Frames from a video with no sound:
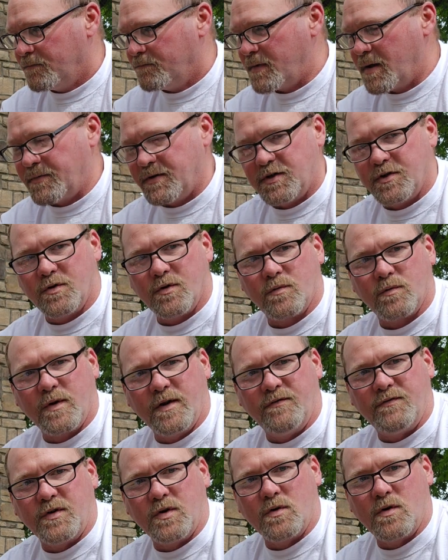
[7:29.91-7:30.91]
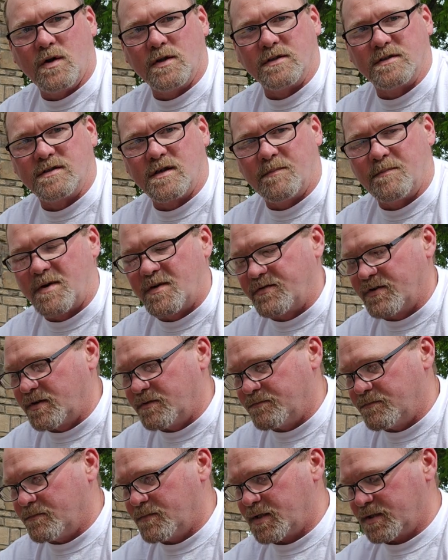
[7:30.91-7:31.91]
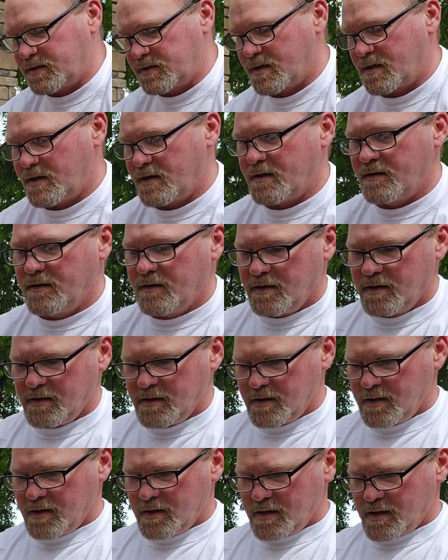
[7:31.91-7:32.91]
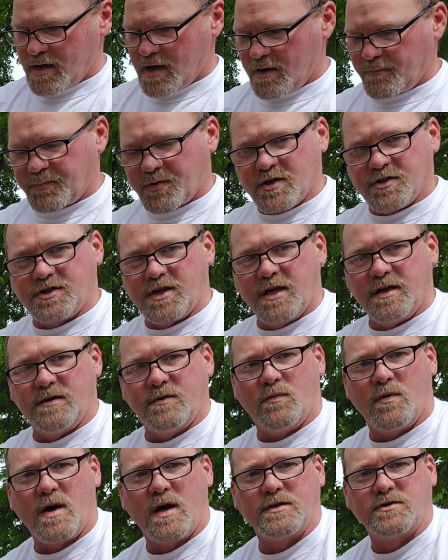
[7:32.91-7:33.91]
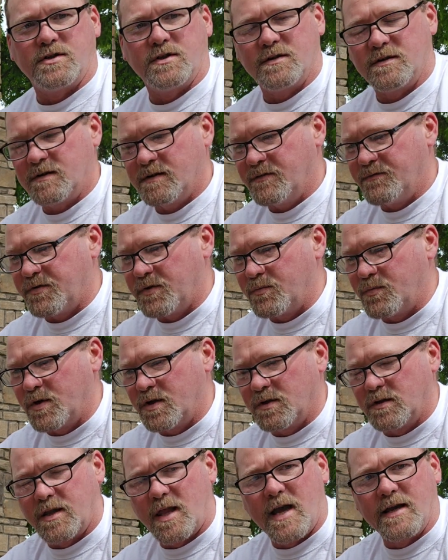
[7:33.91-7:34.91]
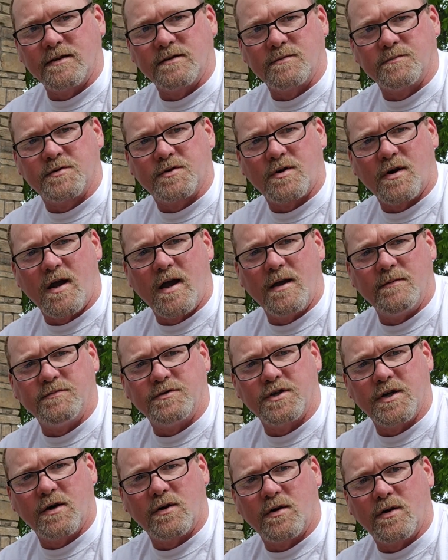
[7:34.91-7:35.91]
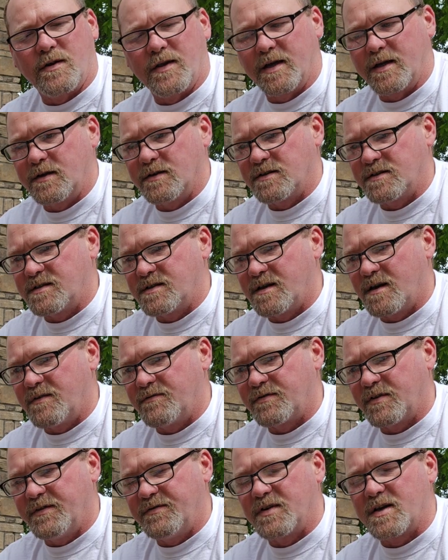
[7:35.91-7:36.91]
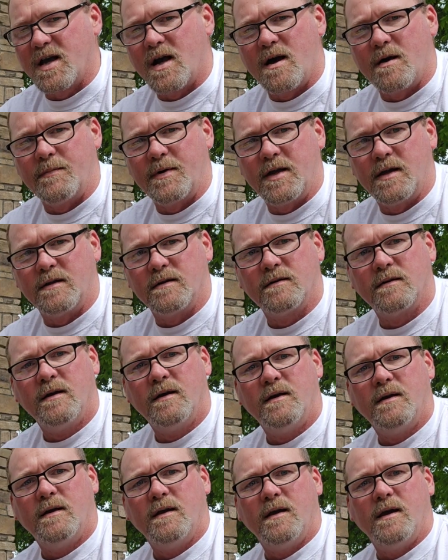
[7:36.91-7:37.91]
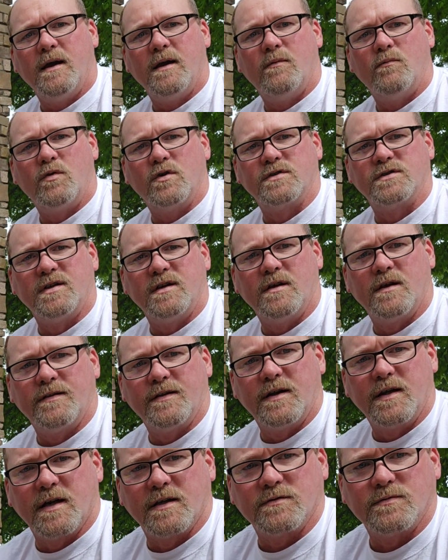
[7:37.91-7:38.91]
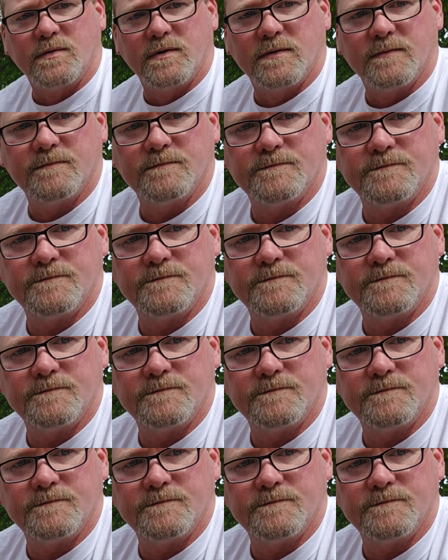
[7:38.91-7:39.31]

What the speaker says: Maybe do a review on some of it. But I appreciate you watching. If you would, like, subscribe, share, all that good stuff. Leave a comment, and we'll see you on the next one.